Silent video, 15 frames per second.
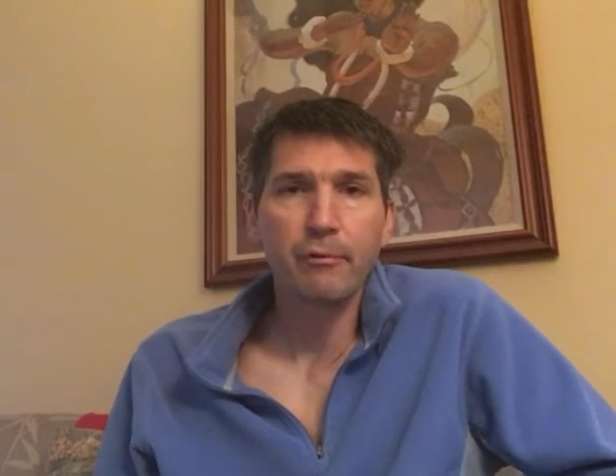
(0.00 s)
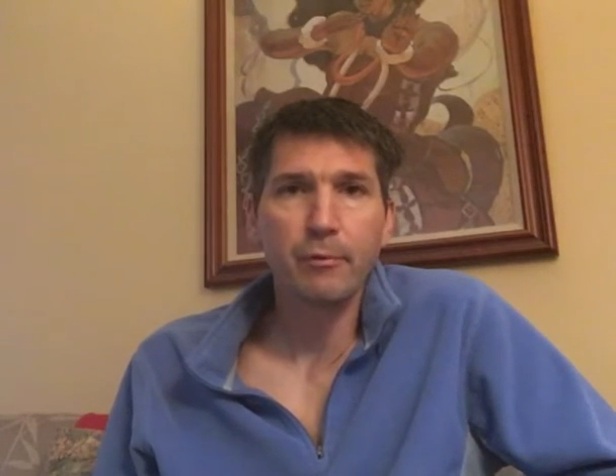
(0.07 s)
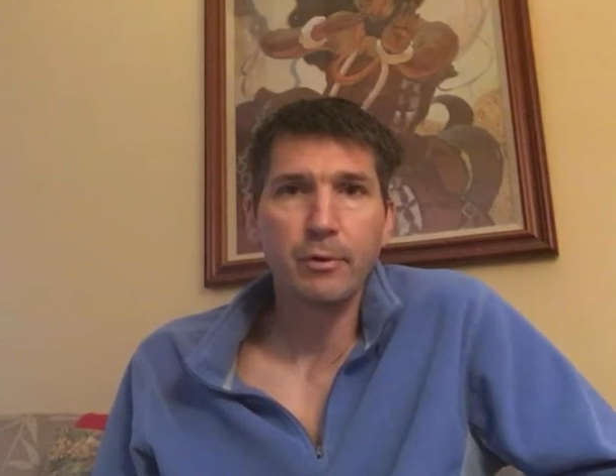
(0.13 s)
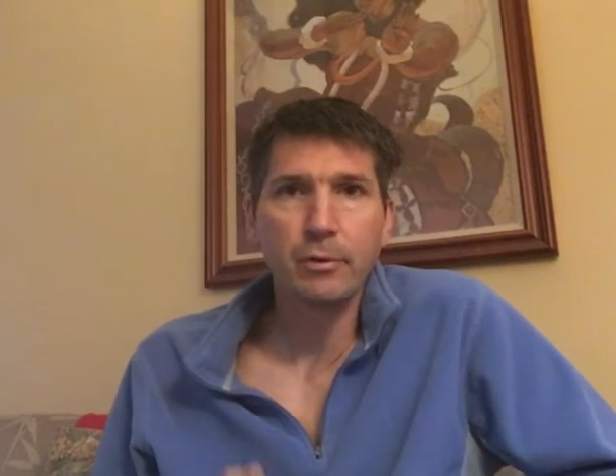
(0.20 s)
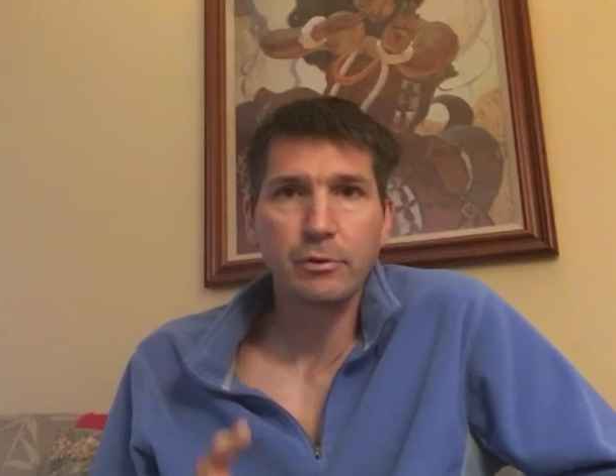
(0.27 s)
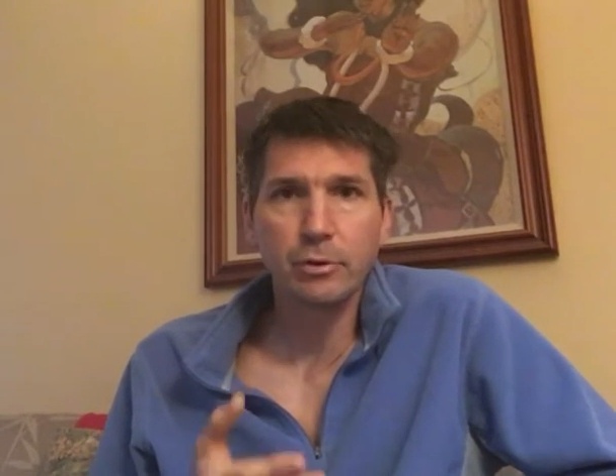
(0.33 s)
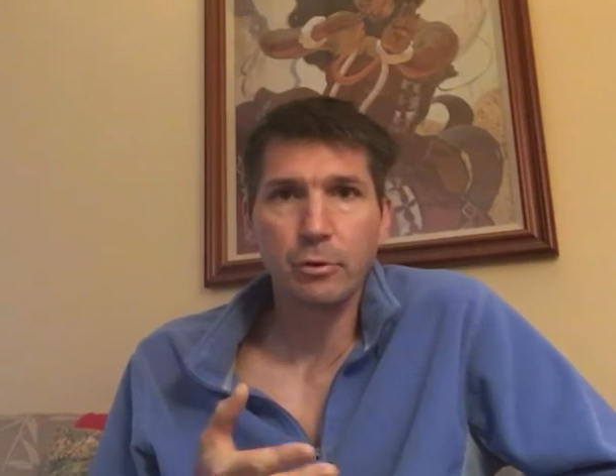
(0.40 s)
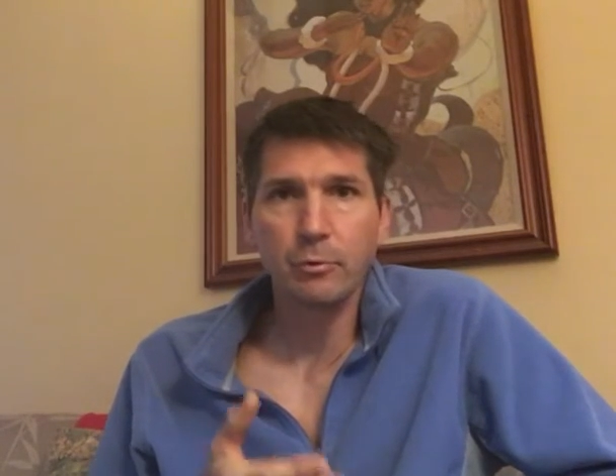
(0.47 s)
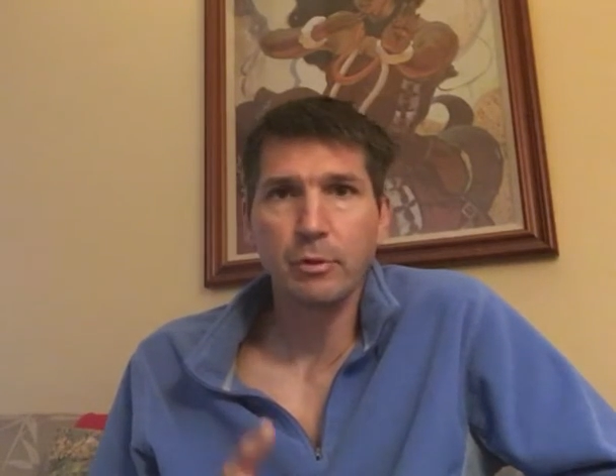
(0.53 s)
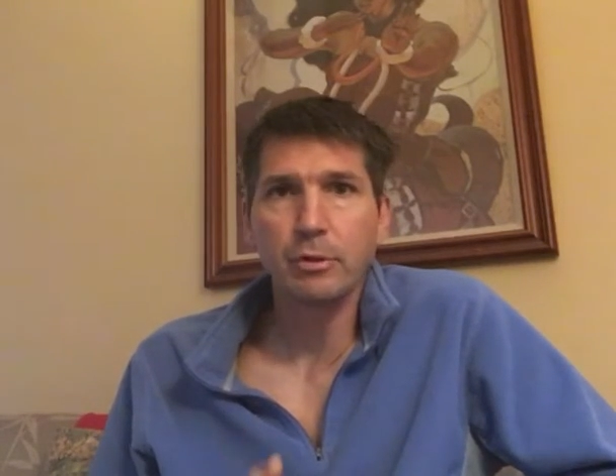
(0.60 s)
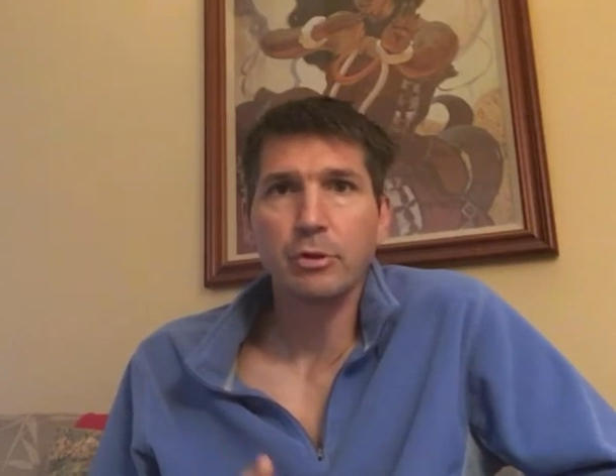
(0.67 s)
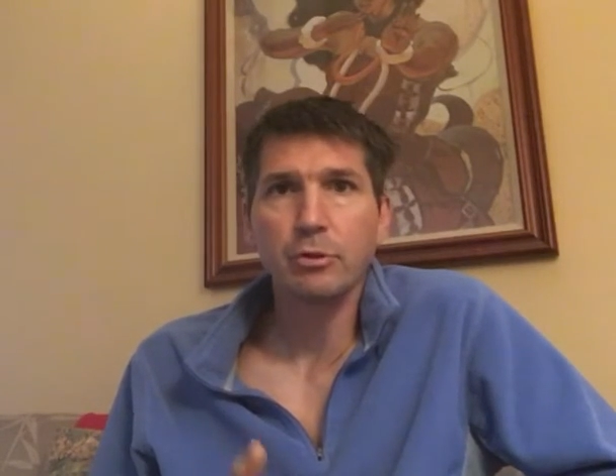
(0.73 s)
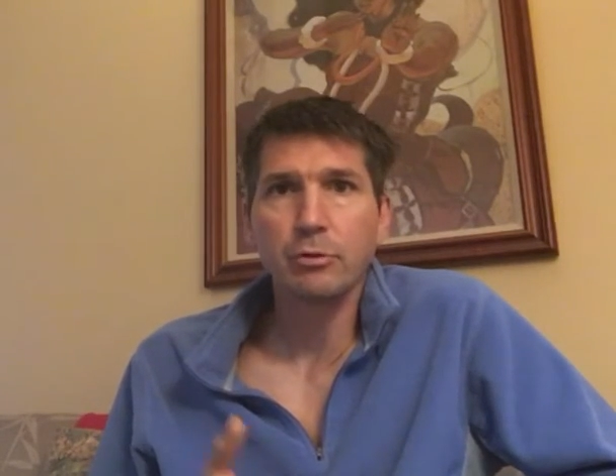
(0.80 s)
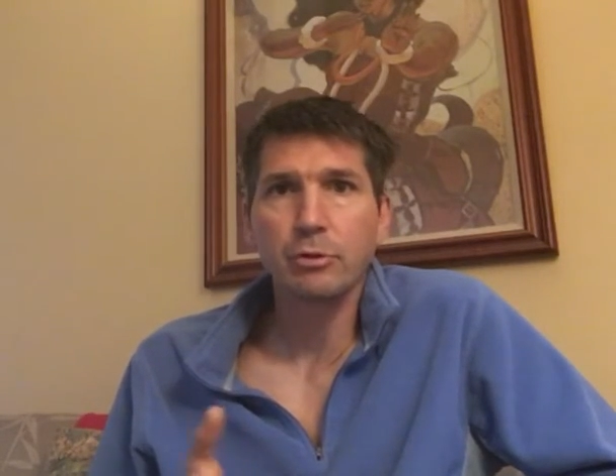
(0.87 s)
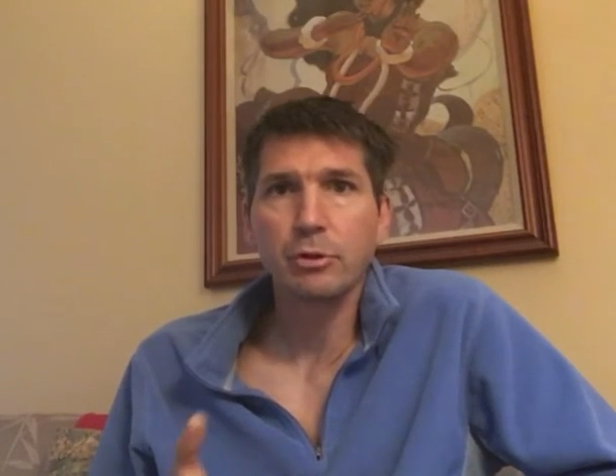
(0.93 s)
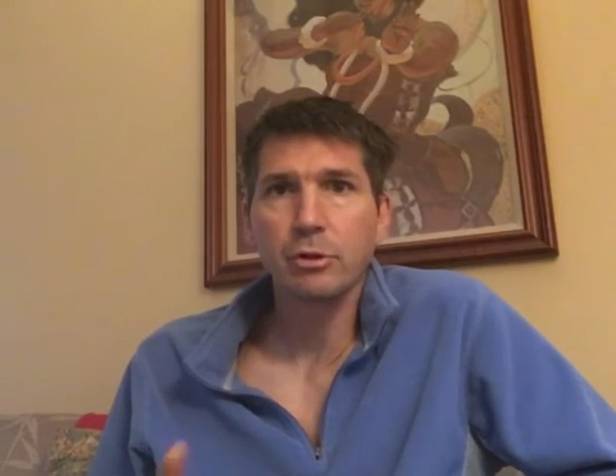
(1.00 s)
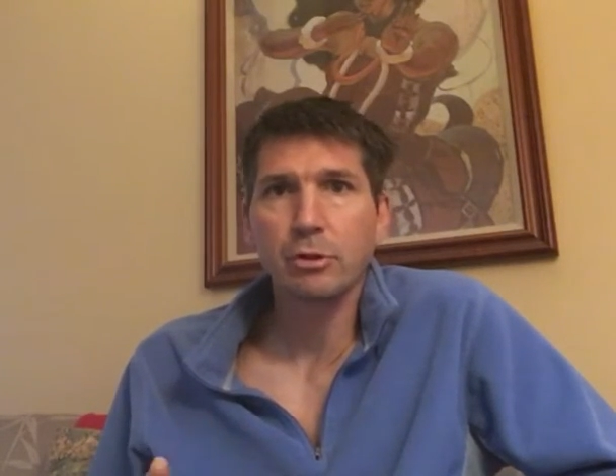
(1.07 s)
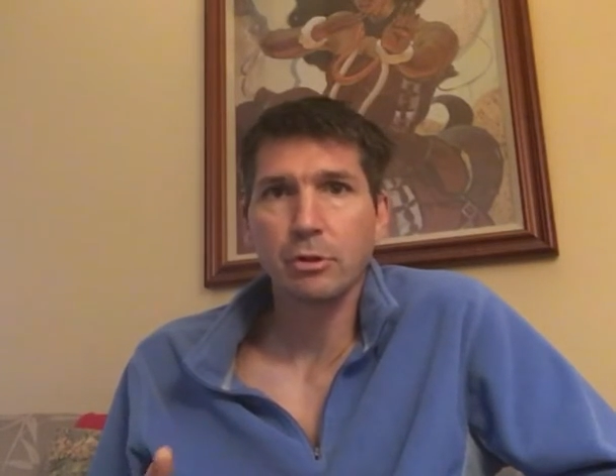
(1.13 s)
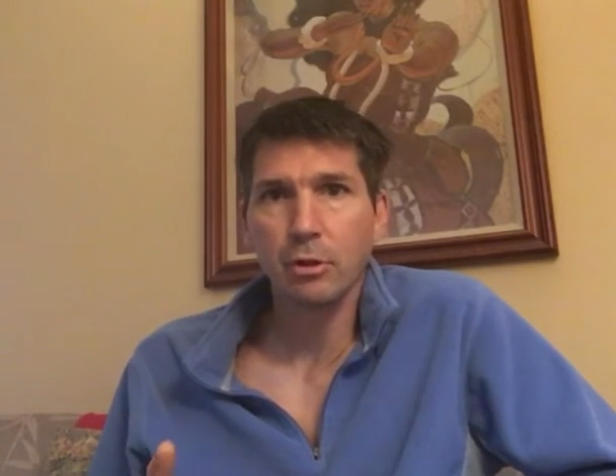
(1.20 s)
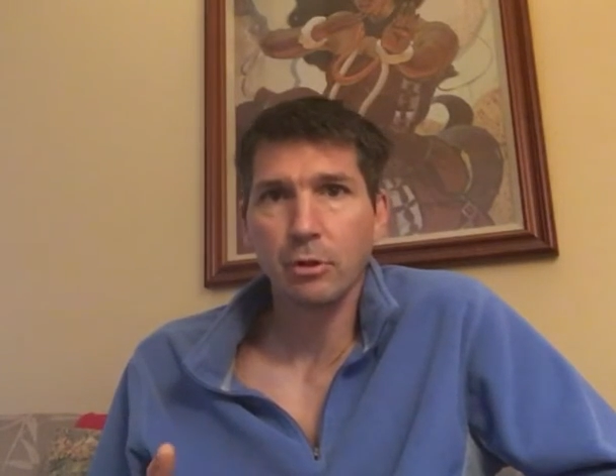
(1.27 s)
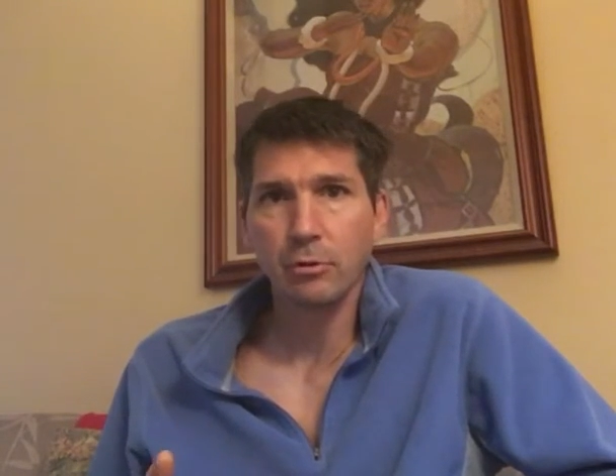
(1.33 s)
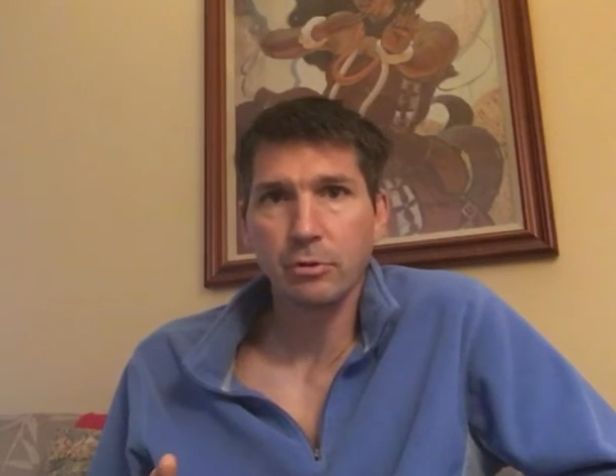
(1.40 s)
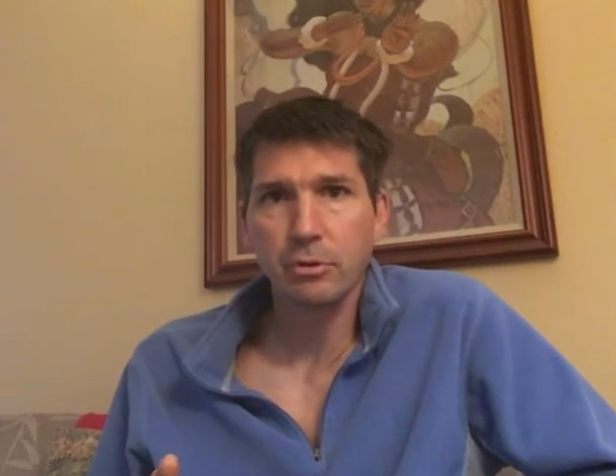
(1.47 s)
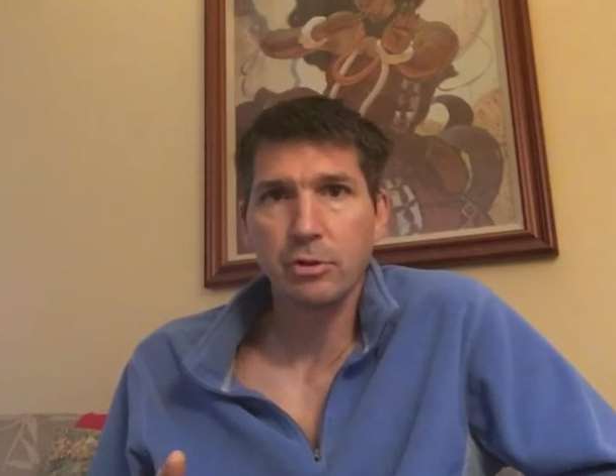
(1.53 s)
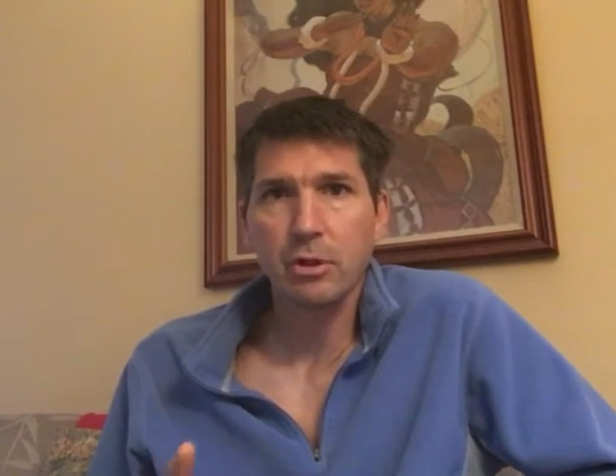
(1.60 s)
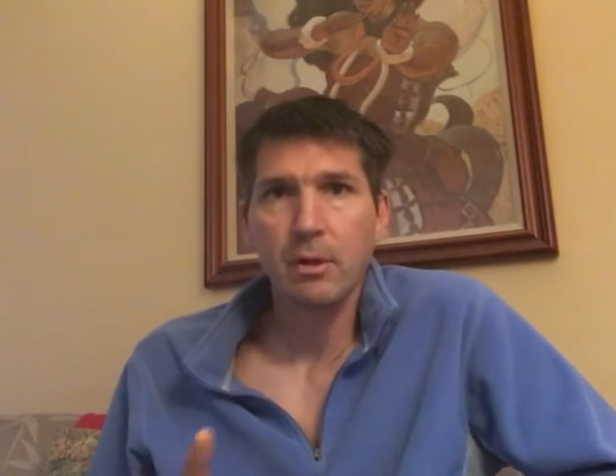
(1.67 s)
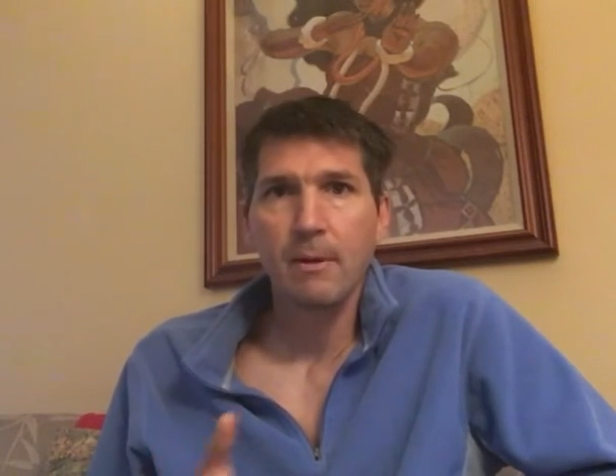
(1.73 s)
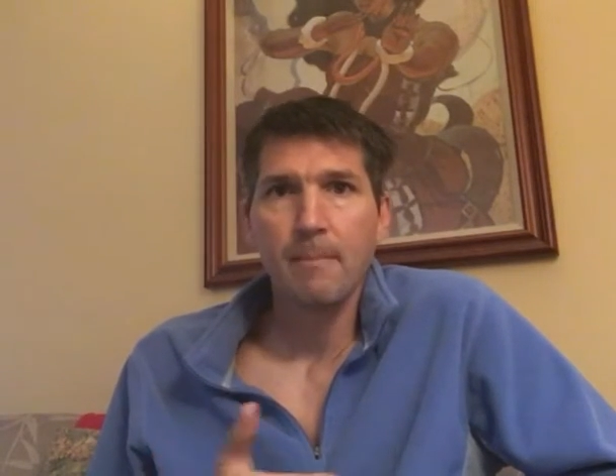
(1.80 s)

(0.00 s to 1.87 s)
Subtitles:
we usually reduce the dose